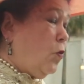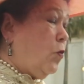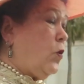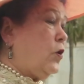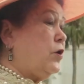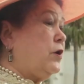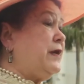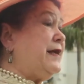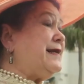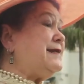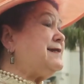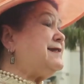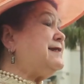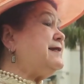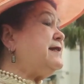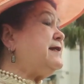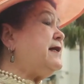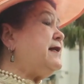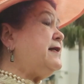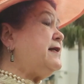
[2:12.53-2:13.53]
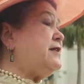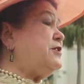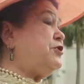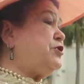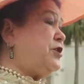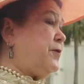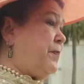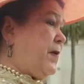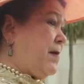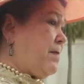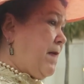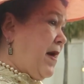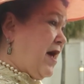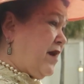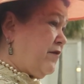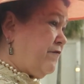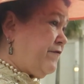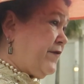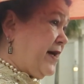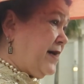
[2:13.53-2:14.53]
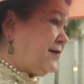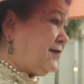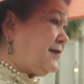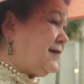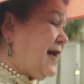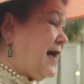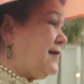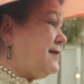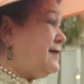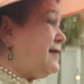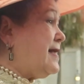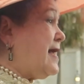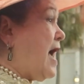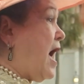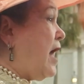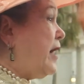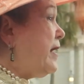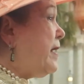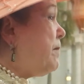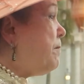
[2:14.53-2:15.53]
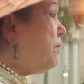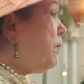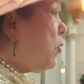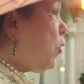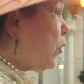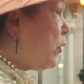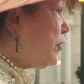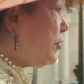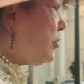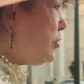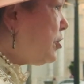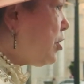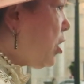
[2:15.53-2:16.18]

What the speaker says: were listed in his shipping manifest as the unimportant